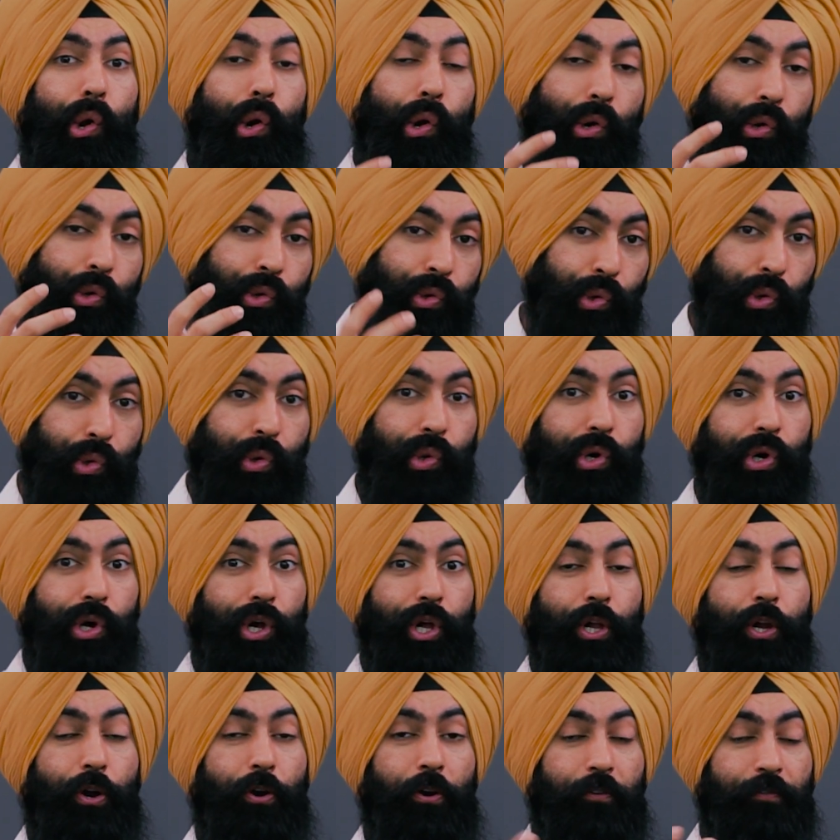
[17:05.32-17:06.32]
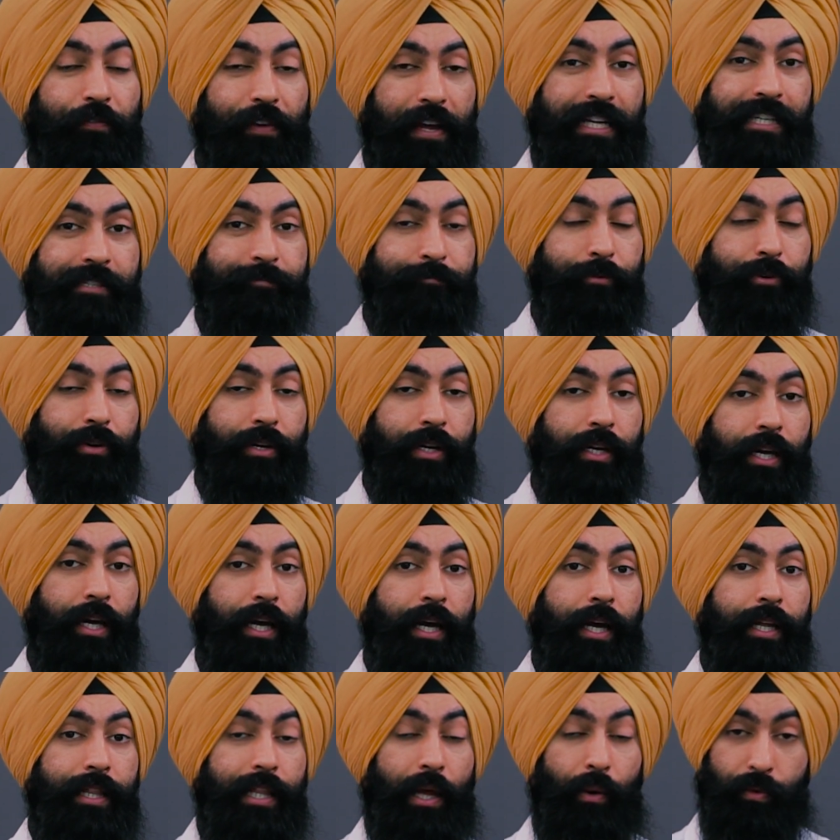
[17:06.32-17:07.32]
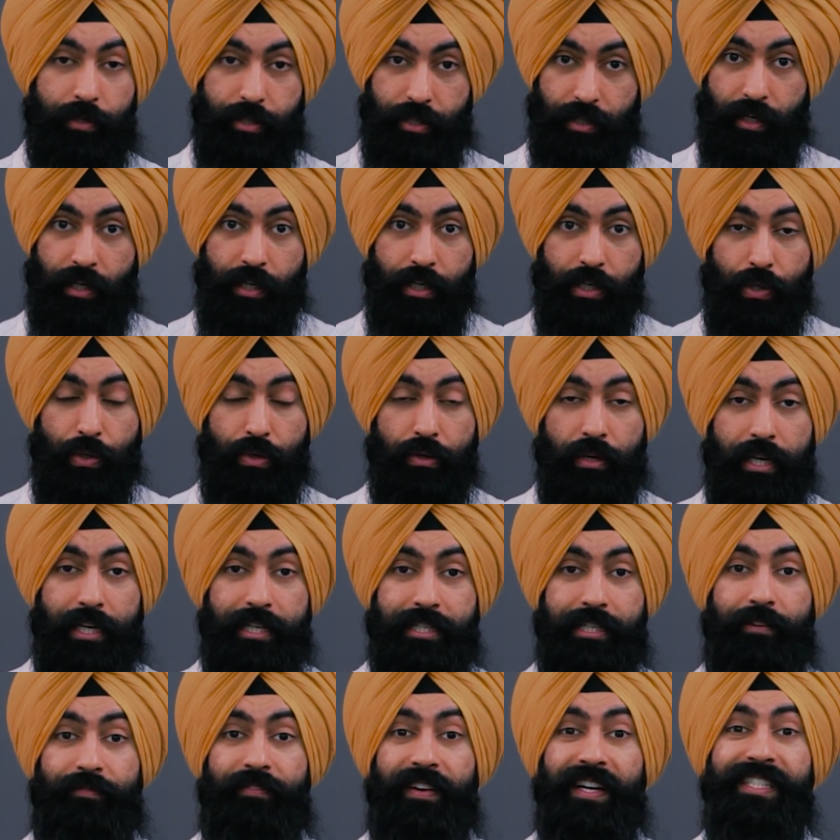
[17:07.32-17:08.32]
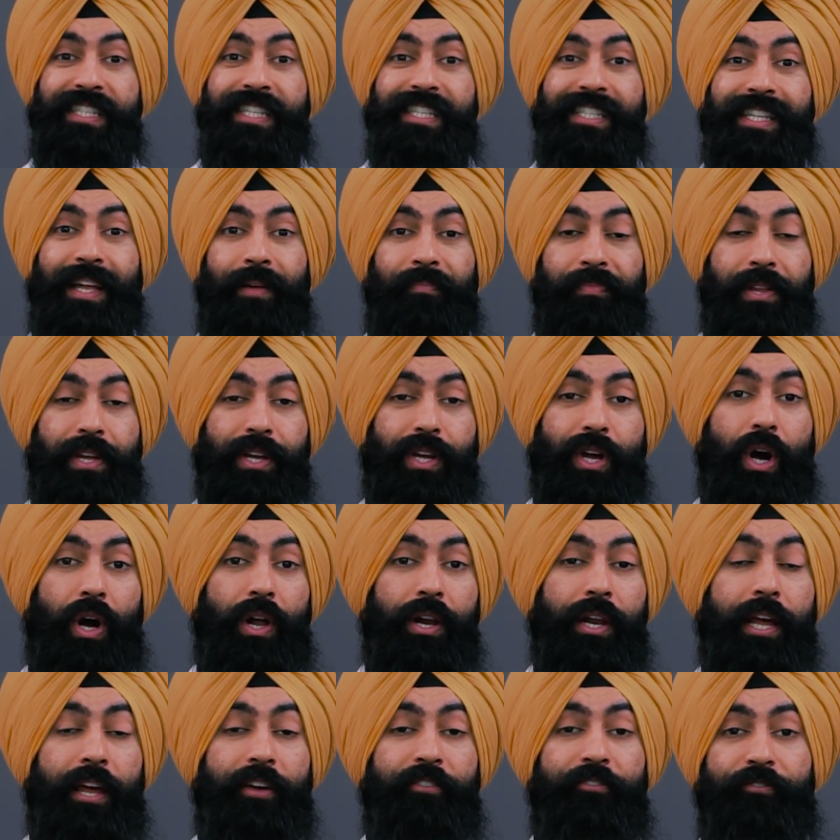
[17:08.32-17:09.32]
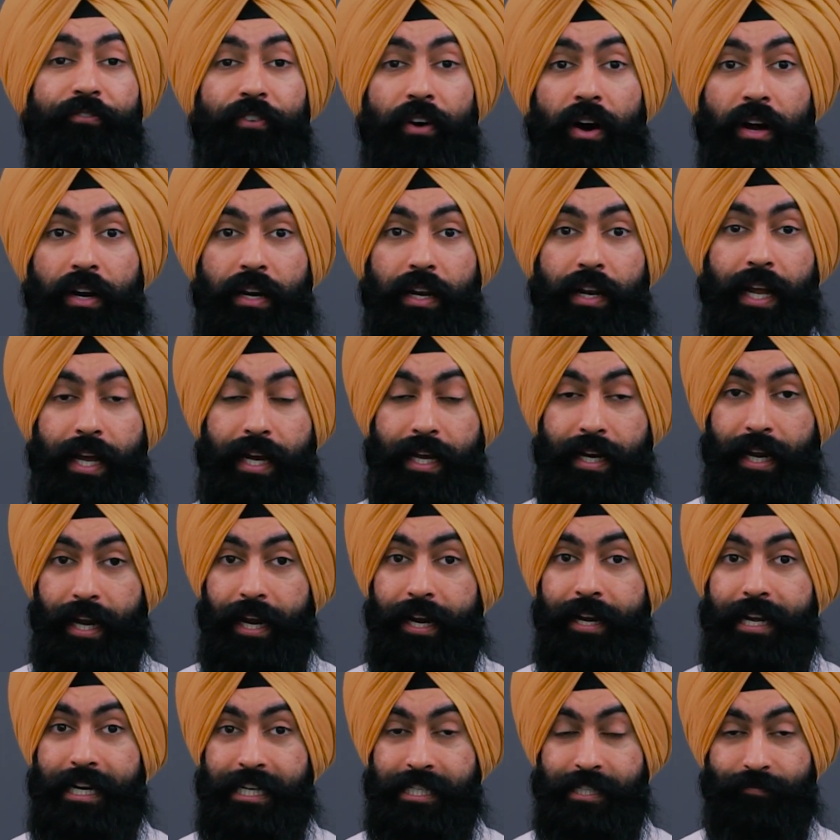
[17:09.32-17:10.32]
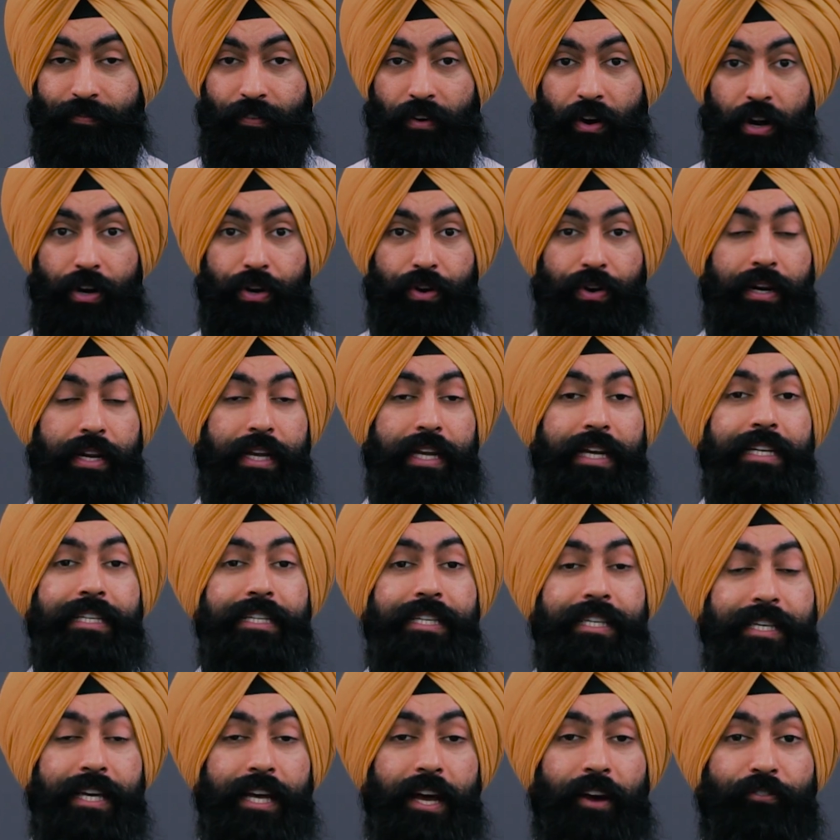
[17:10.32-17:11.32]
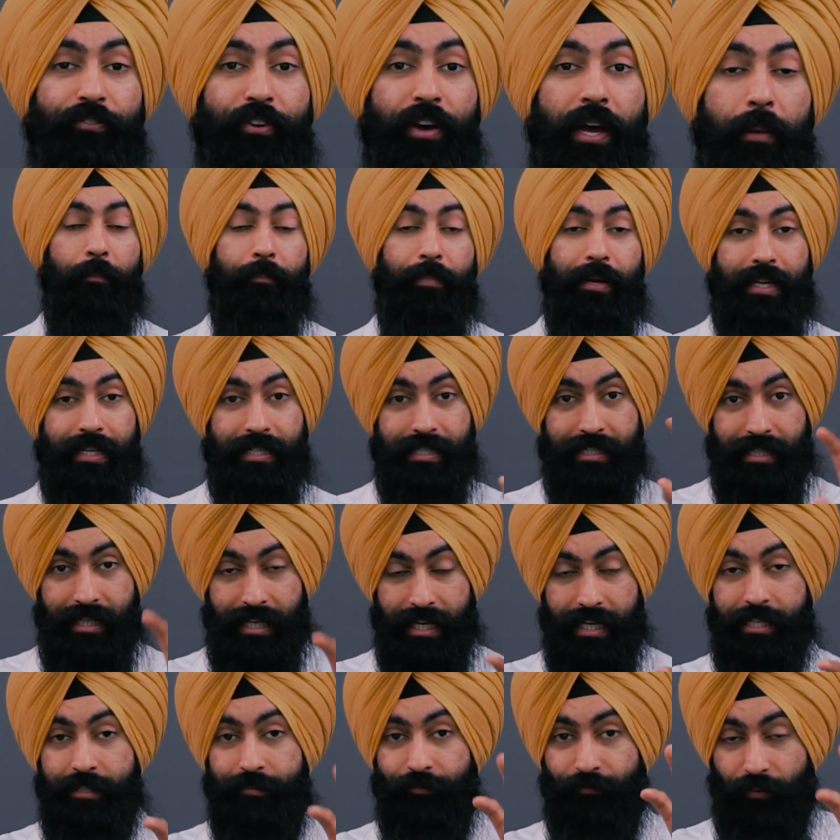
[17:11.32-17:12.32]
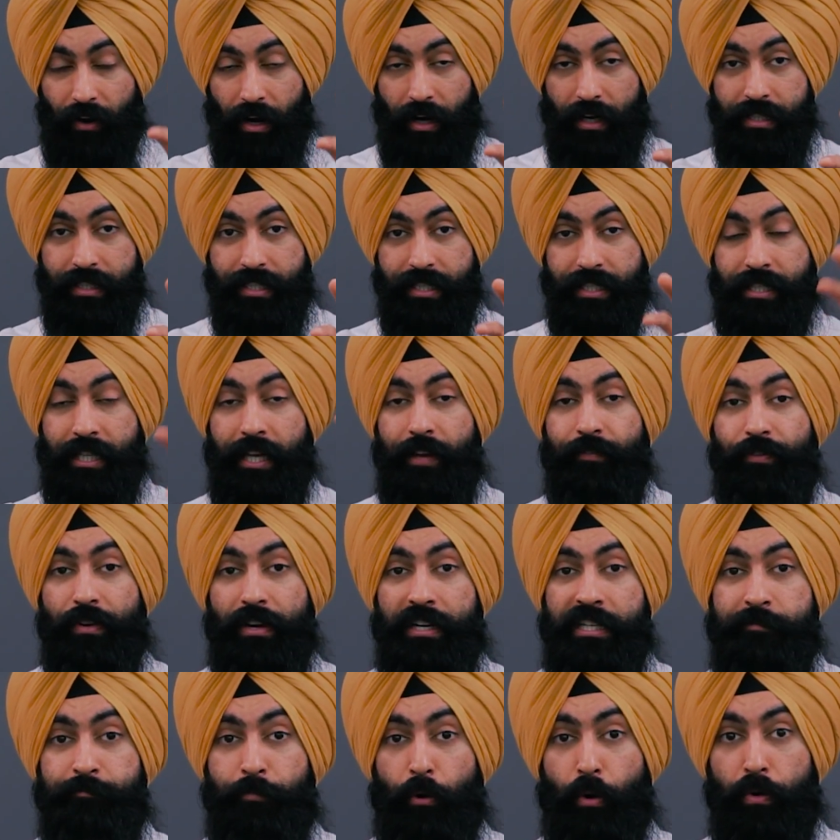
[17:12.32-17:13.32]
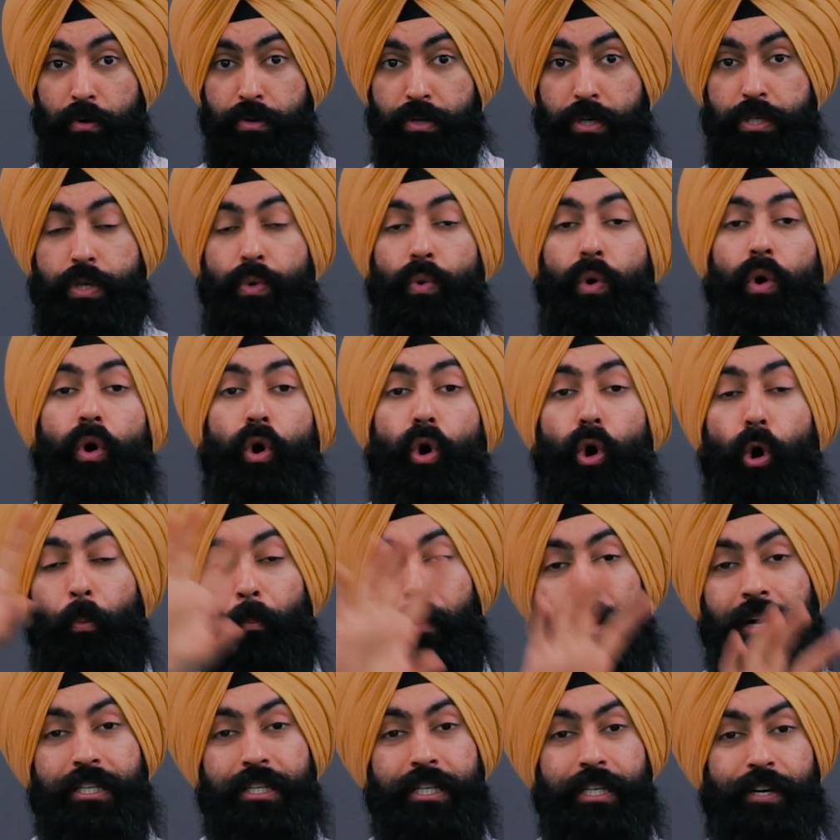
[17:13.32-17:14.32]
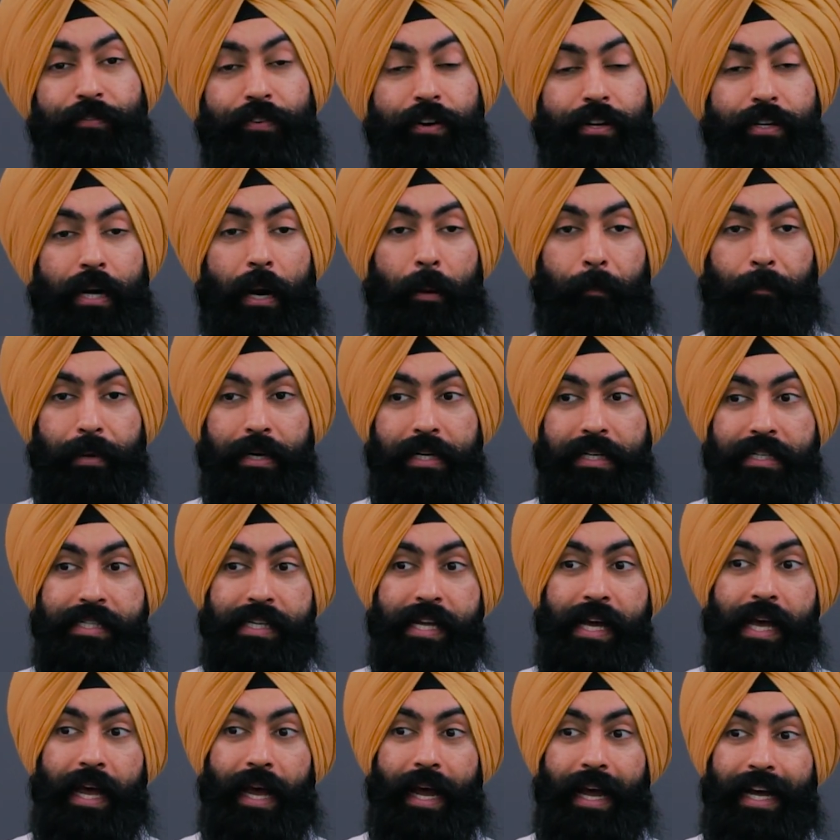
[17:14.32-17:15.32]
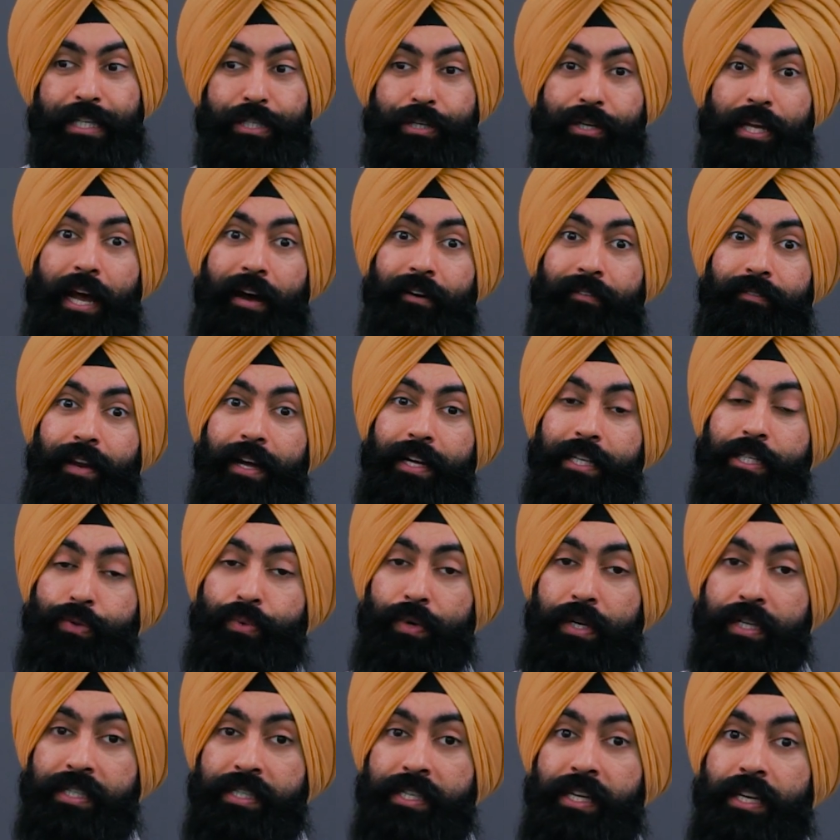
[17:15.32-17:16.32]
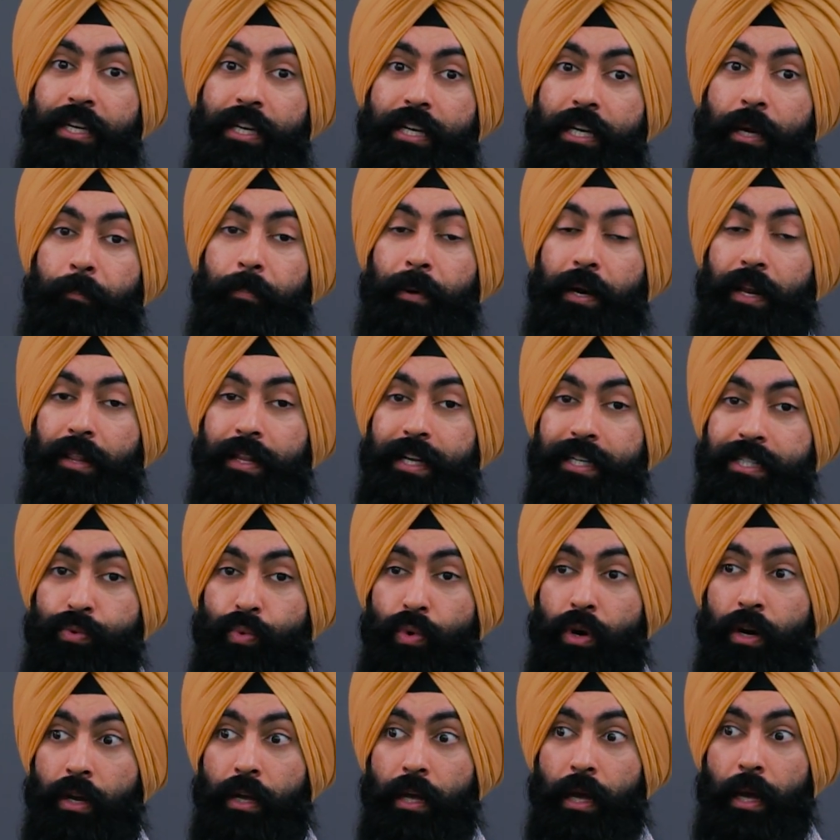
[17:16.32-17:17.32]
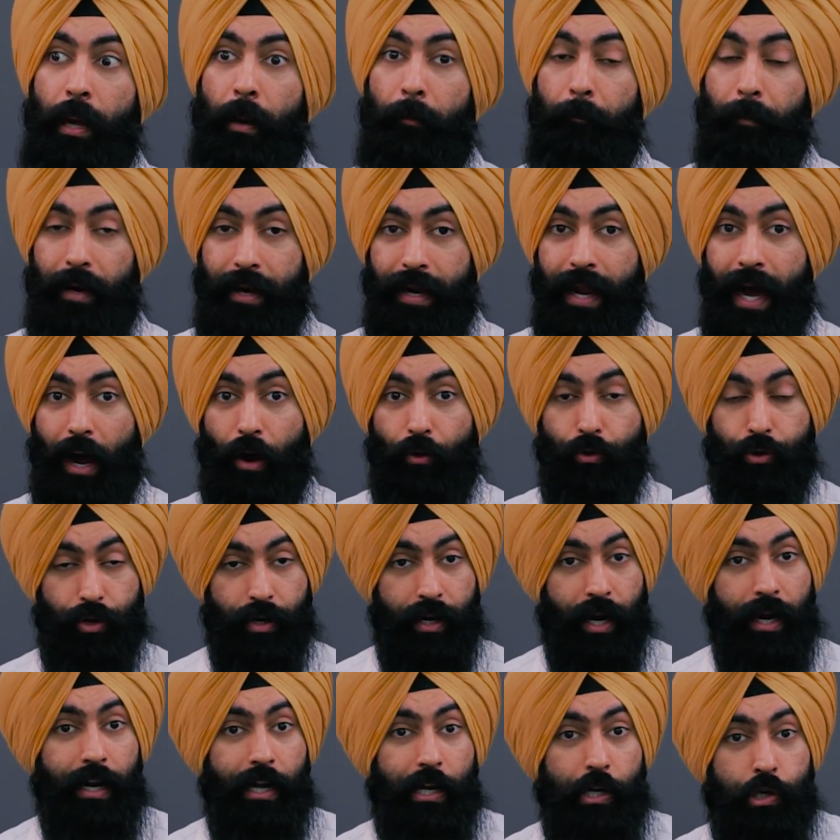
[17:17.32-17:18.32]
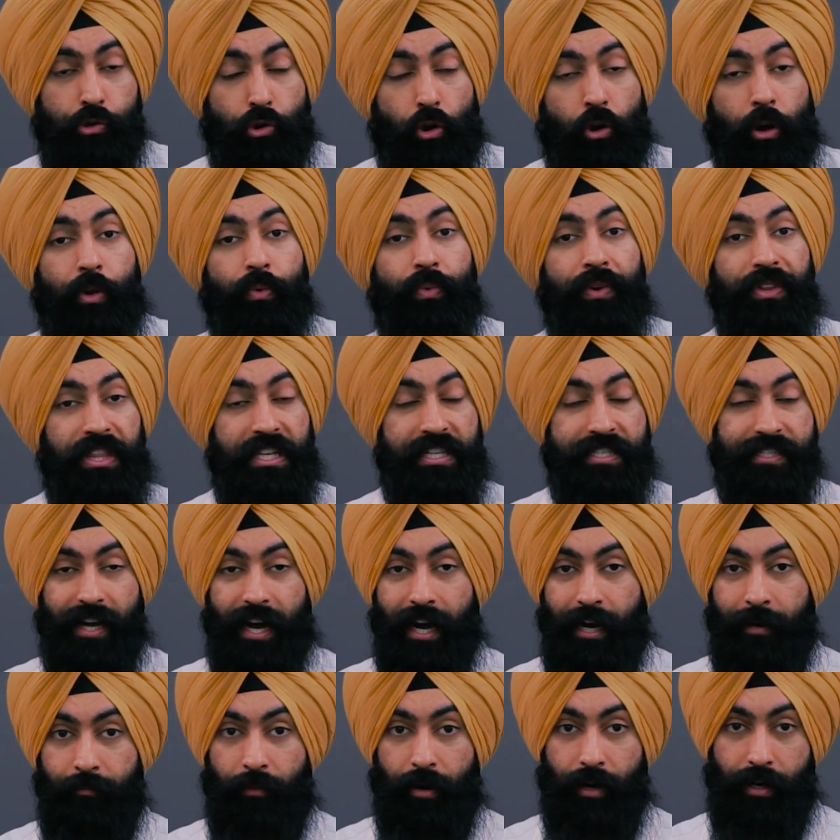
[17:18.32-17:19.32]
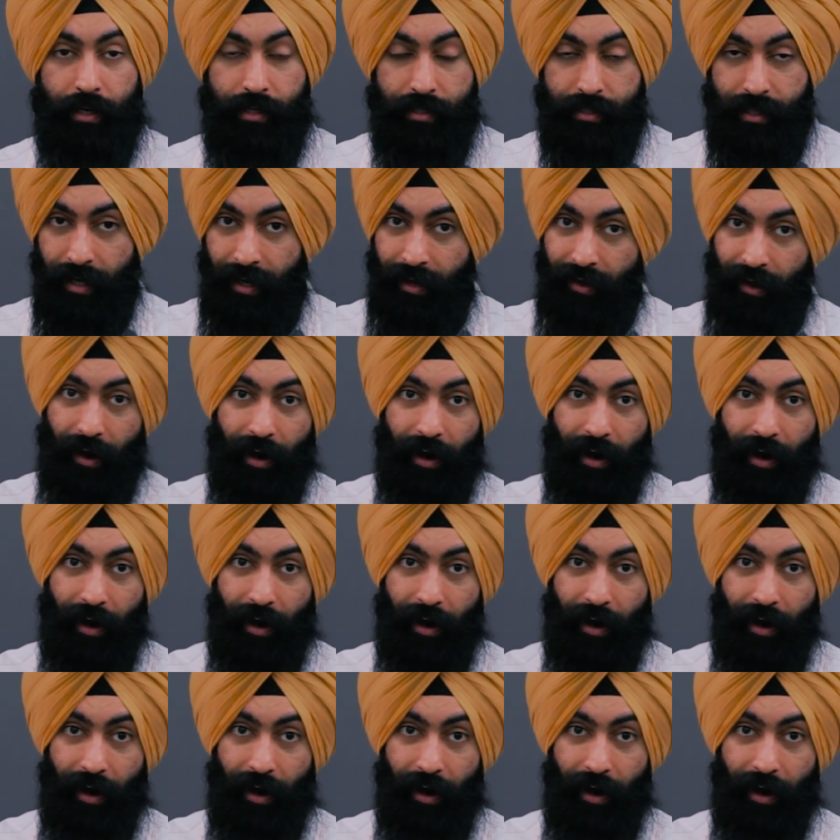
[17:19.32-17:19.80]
or Google or Facebook, now what you can do is invest in something called a fund, like an index fund or an ETF, because these funds give you exposure to a whole bunch of different companies, and so you have less risk, you can put in less work, but now you're kind of growing with the stock market.